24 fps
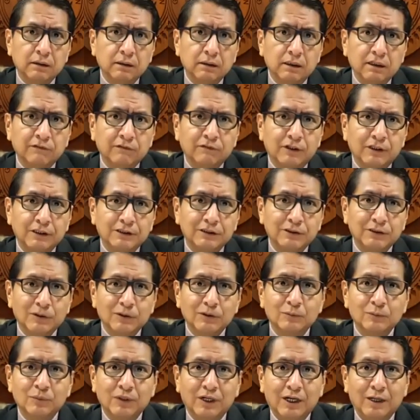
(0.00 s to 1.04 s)
of our
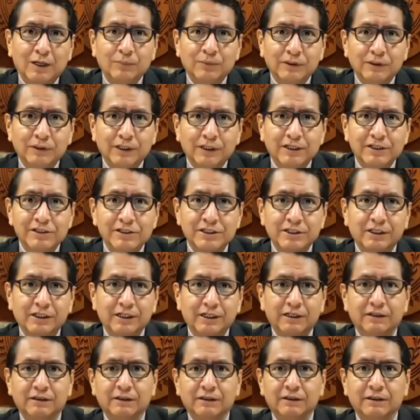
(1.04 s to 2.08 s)
total population
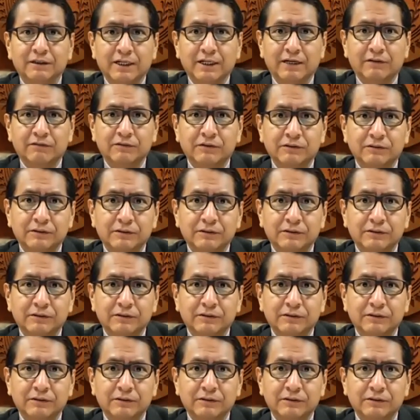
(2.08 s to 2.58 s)
here on the Navajo